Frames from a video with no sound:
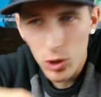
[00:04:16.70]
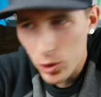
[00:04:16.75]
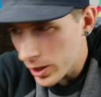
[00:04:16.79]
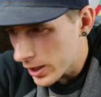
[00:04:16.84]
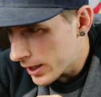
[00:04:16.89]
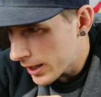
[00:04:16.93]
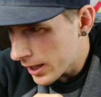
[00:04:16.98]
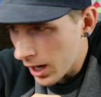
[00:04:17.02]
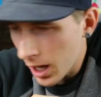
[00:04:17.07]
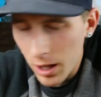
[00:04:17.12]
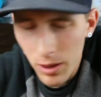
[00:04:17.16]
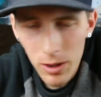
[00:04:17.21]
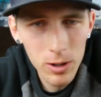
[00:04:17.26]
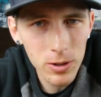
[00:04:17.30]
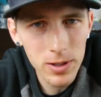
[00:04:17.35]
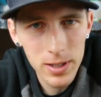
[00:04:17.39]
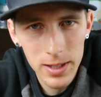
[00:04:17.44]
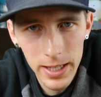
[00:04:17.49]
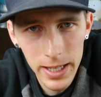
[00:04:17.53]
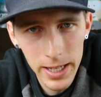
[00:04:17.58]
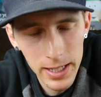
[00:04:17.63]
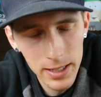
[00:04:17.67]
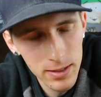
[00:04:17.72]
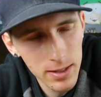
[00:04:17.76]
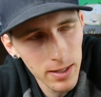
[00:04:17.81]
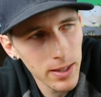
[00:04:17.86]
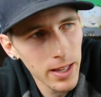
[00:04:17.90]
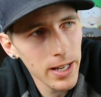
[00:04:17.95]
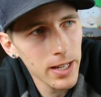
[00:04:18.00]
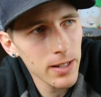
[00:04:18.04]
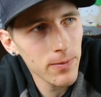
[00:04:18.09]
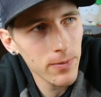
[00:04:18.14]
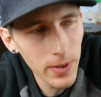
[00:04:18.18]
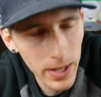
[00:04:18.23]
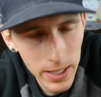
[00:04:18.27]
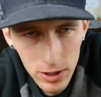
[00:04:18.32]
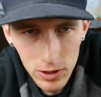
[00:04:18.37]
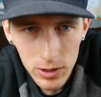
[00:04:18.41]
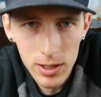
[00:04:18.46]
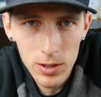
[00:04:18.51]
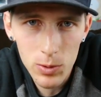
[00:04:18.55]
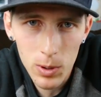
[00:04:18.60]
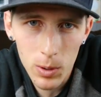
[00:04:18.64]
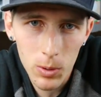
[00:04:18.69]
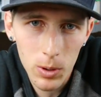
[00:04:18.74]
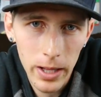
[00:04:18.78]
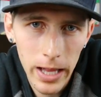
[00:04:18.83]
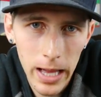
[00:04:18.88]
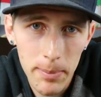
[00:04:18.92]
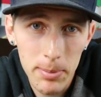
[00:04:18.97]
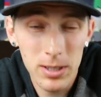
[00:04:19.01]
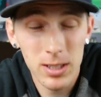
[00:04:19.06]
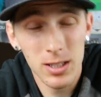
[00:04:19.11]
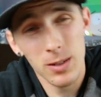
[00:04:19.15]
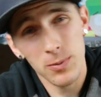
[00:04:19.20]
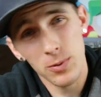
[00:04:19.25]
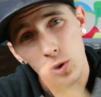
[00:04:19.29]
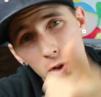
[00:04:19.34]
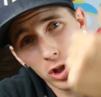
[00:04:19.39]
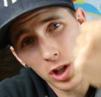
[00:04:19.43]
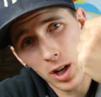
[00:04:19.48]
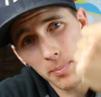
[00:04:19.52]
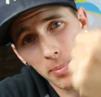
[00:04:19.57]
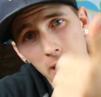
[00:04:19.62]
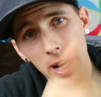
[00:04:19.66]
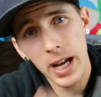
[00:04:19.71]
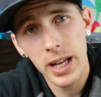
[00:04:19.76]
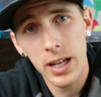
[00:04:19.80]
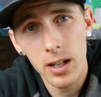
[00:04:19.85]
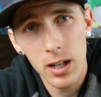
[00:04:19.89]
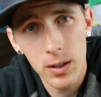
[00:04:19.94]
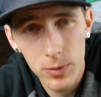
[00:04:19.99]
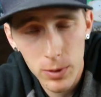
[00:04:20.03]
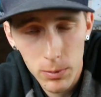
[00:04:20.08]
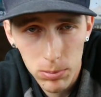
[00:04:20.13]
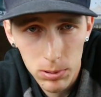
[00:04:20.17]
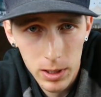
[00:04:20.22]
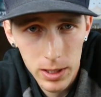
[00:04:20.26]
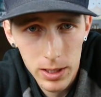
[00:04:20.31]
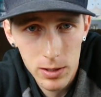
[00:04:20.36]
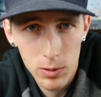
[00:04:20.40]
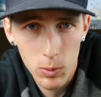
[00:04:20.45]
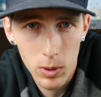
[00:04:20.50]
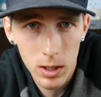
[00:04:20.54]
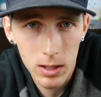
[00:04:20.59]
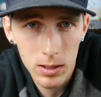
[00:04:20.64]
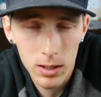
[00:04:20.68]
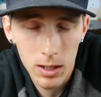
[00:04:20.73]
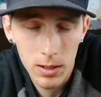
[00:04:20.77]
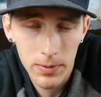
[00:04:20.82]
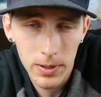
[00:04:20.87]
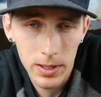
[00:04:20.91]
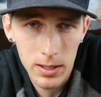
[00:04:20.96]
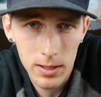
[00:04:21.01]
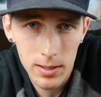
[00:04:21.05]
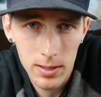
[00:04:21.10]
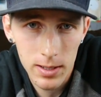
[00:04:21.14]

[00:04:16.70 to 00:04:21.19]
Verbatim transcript: So you did all those things, and then eventually is what will happen is if you jump high enough or place well enough at the